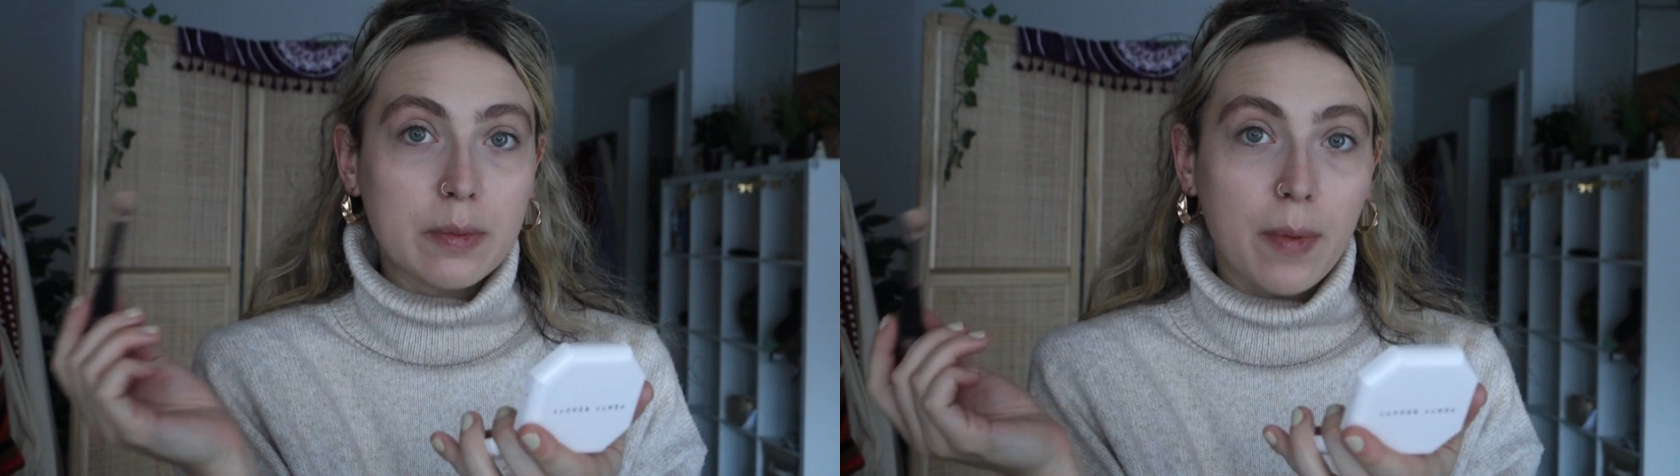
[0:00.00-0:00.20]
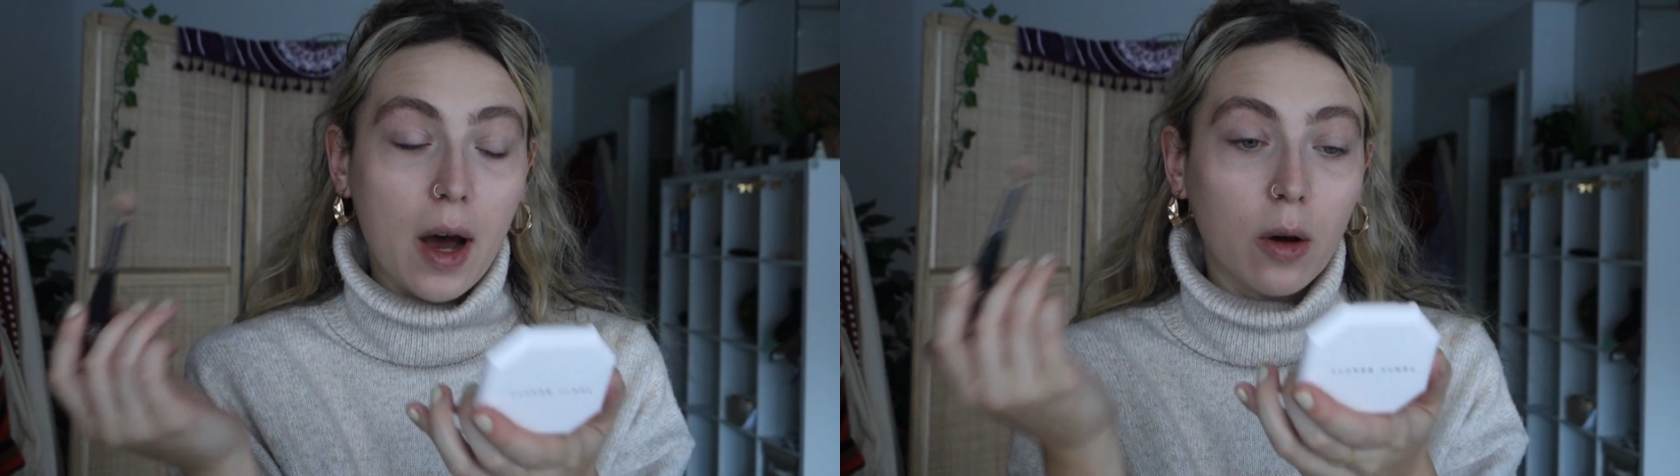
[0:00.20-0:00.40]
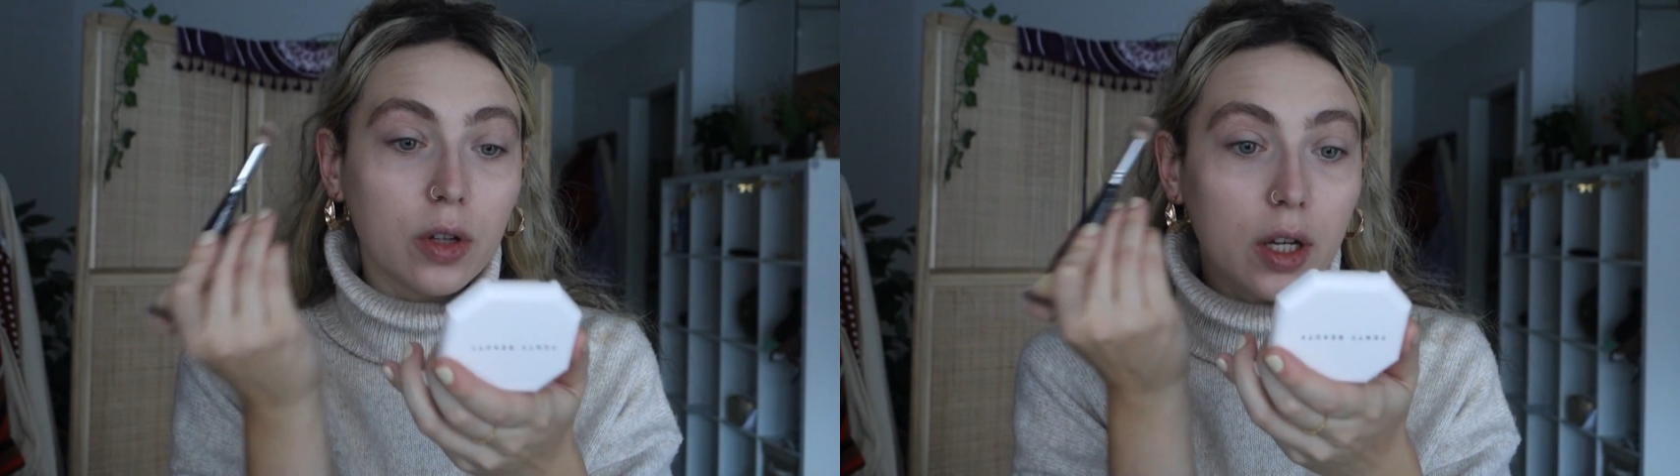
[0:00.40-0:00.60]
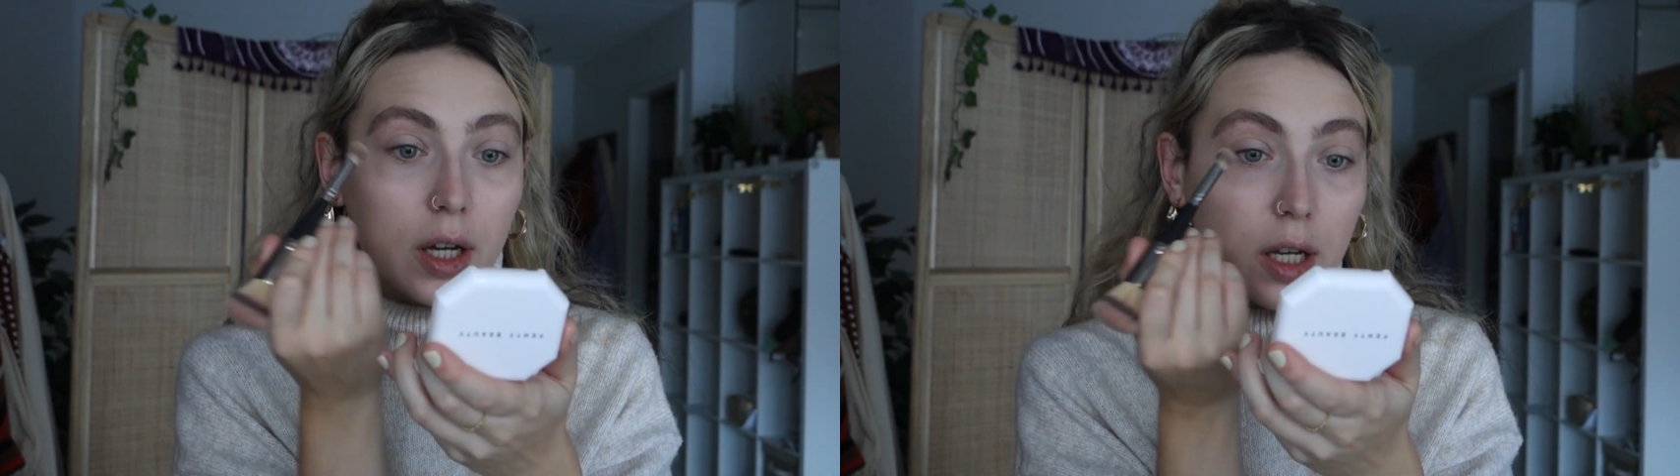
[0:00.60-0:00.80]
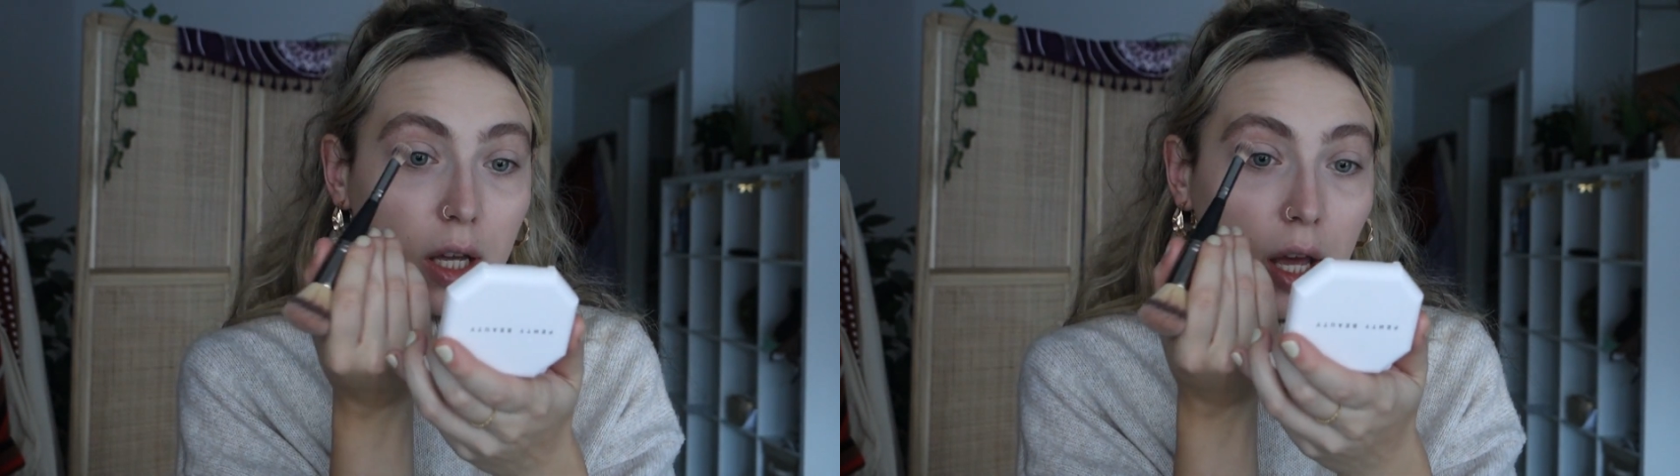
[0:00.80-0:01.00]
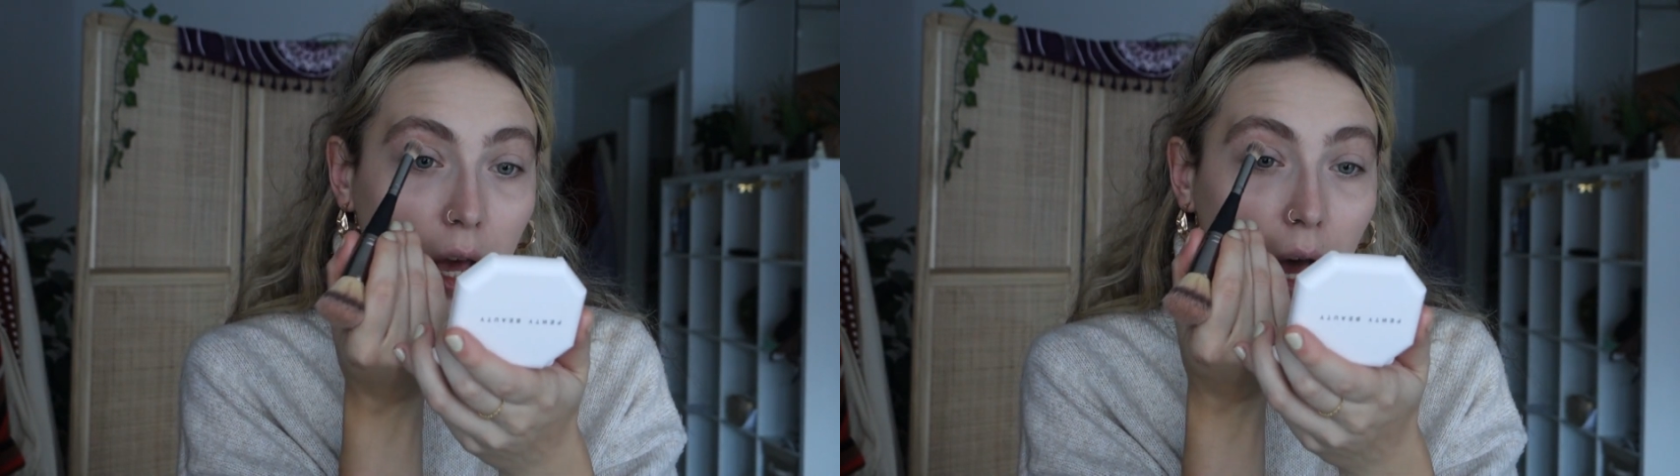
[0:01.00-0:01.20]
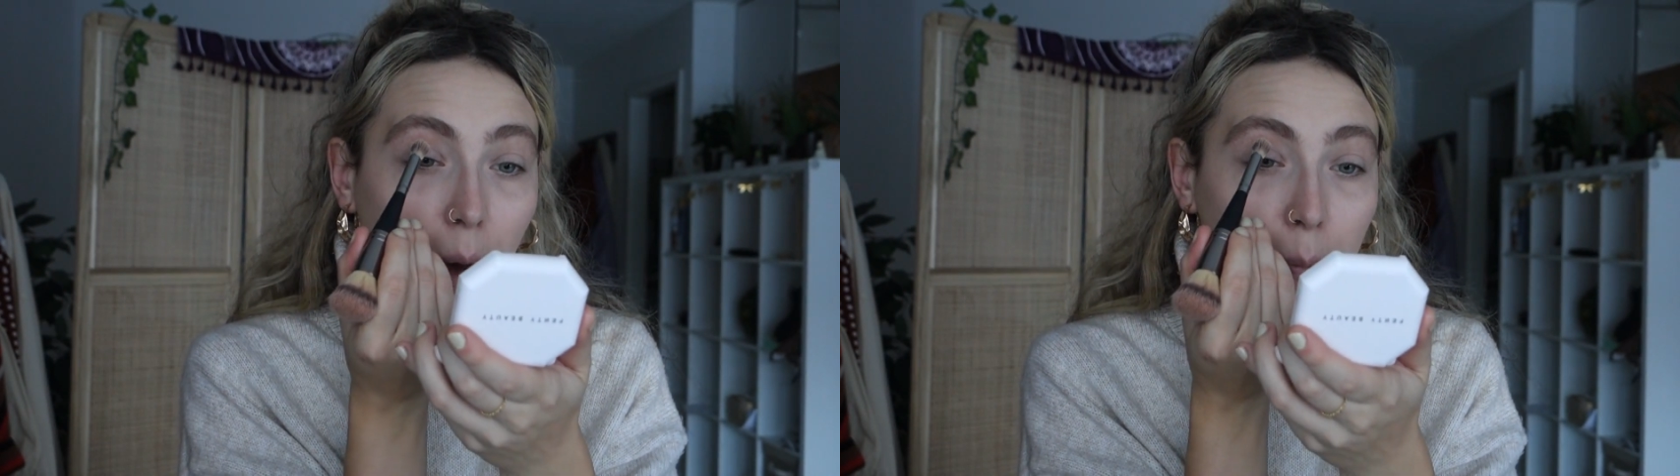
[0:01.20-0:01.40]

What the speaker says: powder a